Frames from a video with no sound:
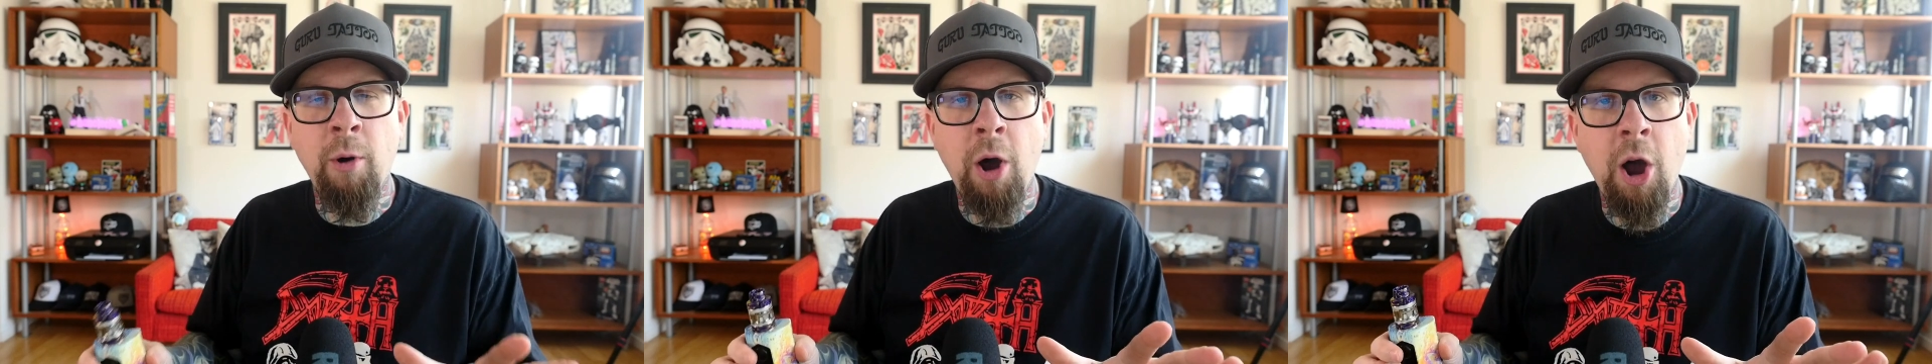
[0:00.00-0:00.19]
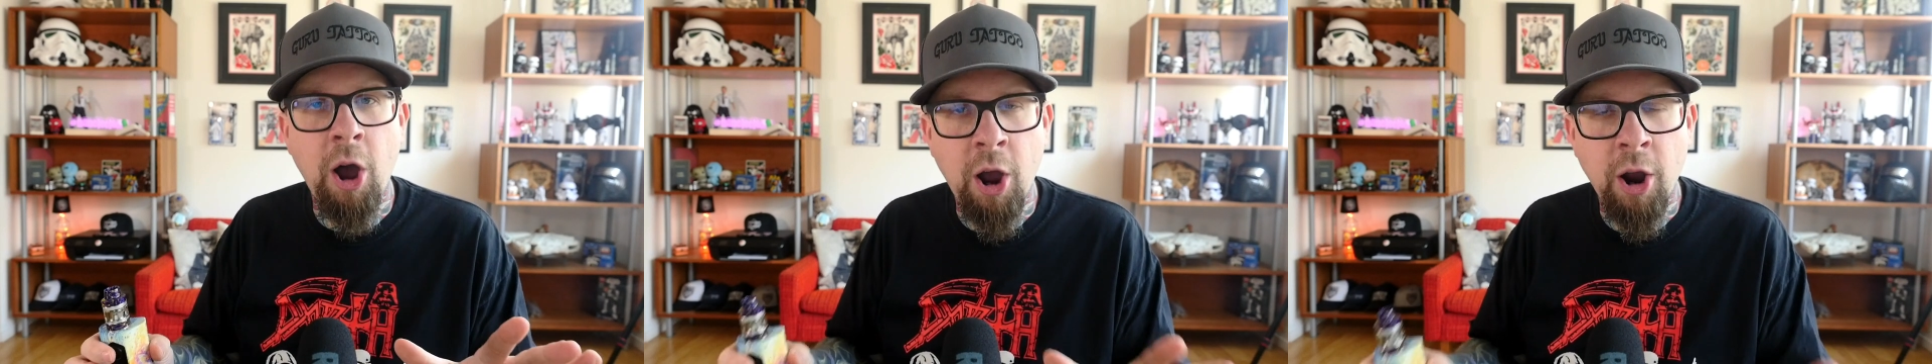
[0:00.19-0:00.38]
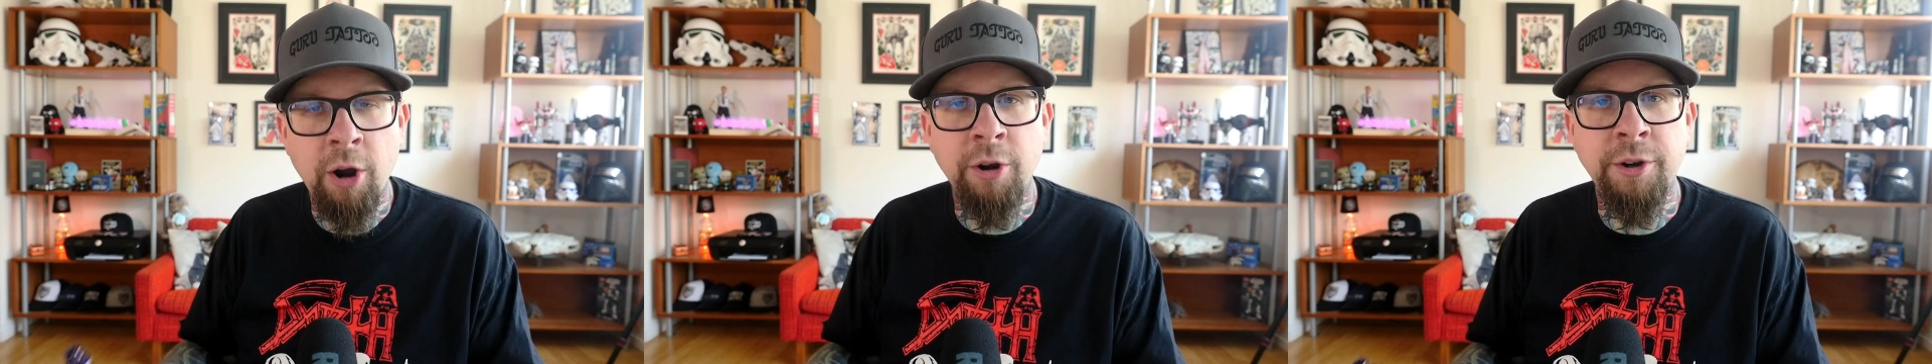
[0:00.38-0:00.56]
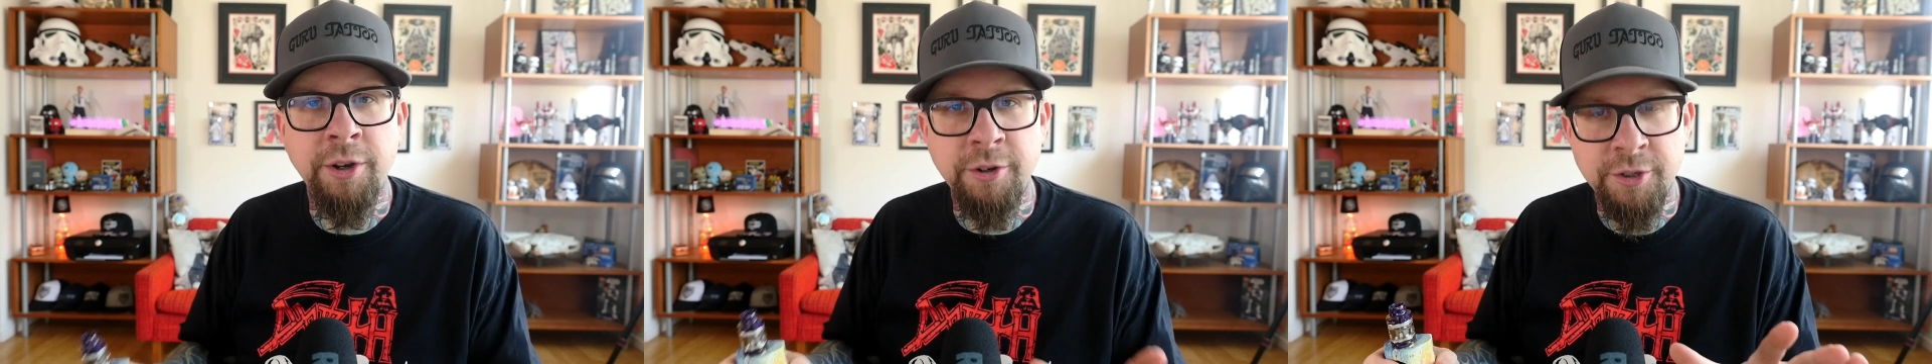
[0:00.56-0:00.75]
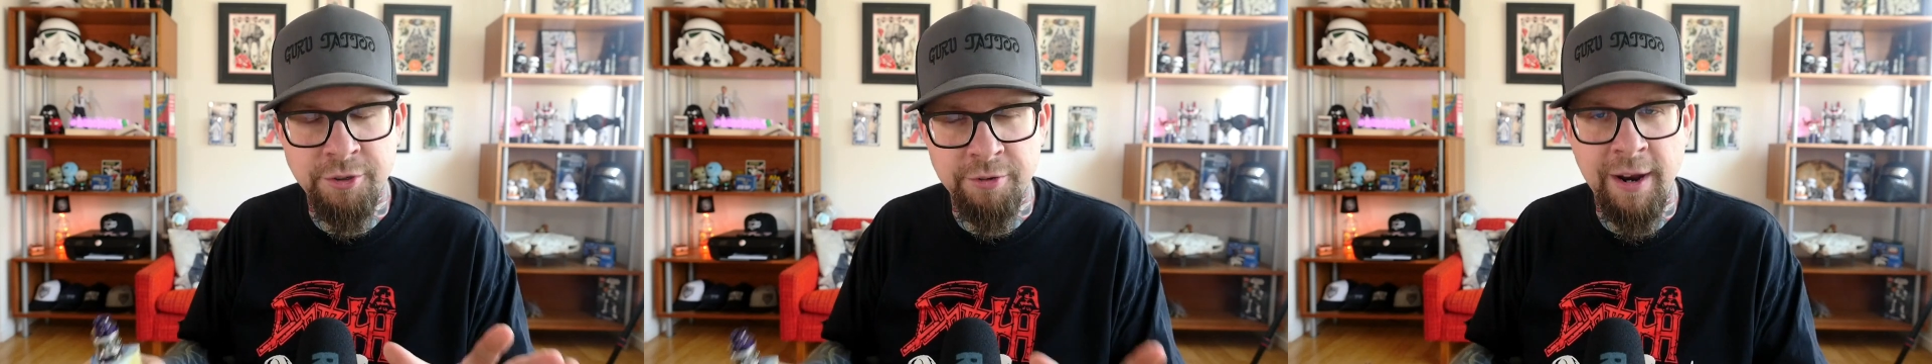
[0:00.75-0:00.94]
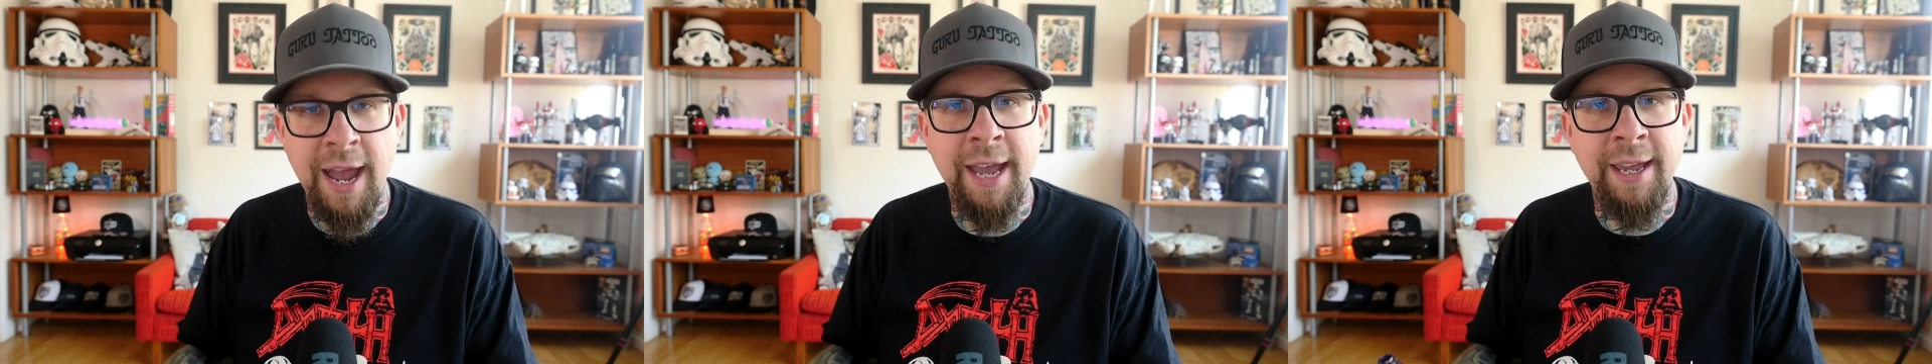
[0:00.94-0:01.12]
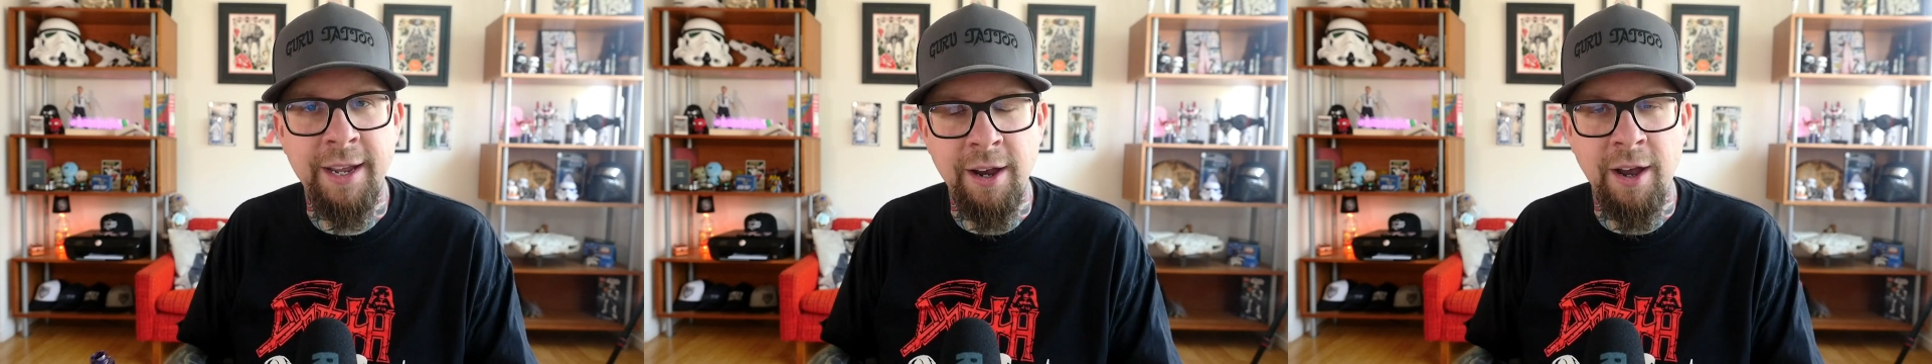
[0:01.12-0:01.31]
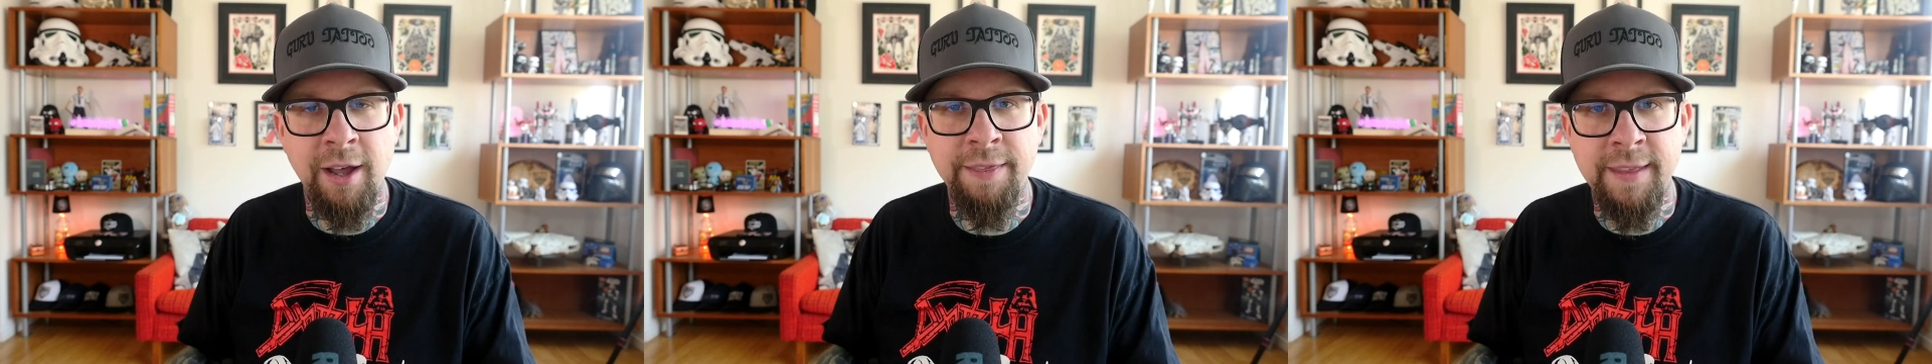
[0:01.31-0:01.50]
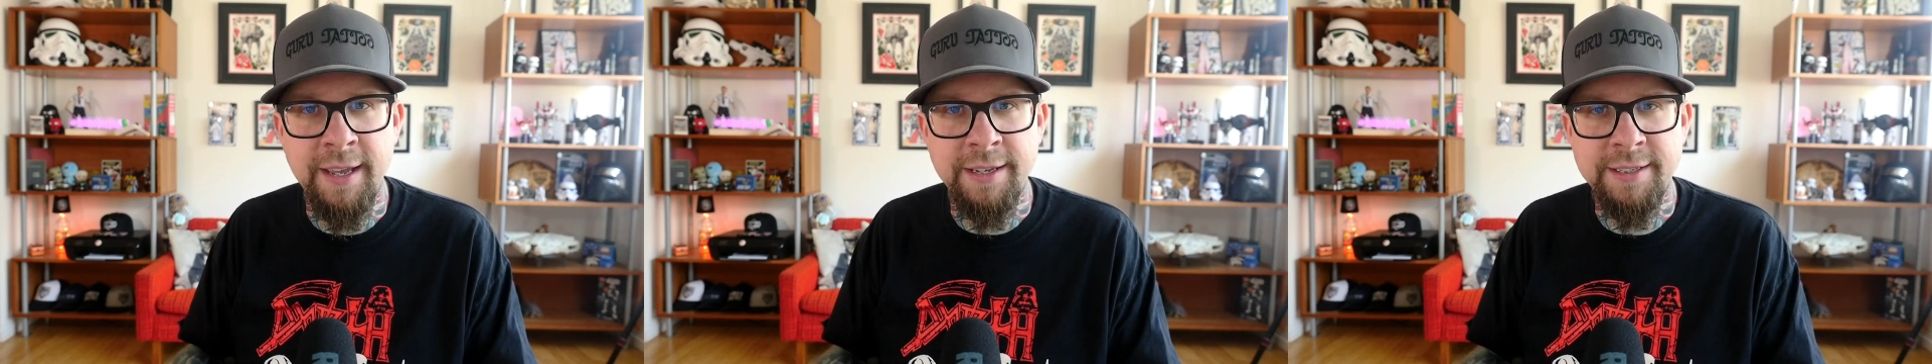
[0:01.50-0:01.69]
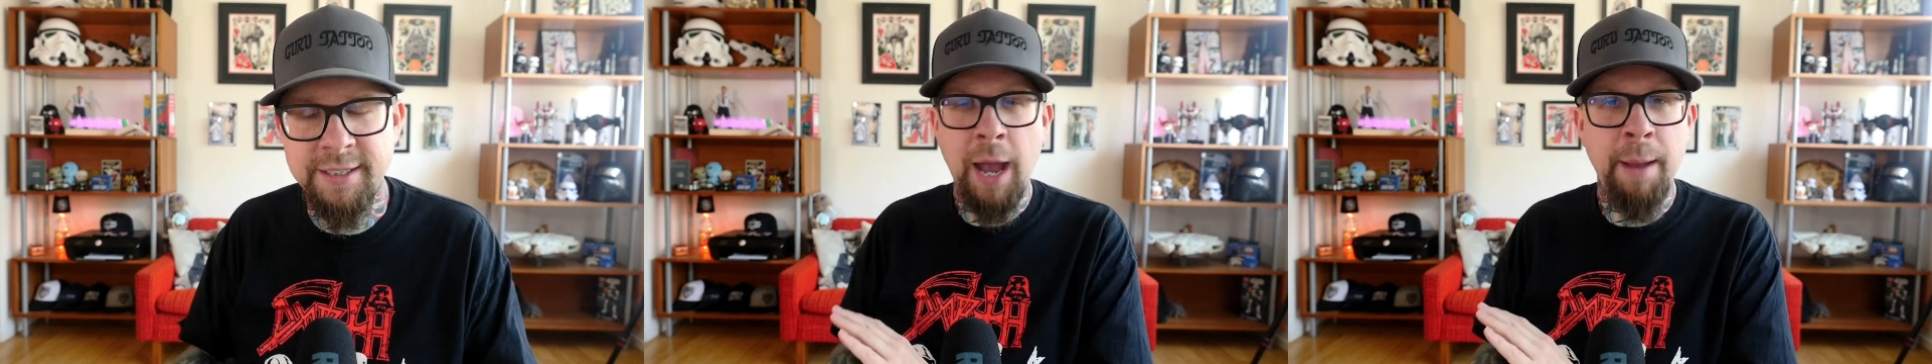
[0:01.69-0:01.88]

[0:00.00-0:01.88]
hard you're dragging on this.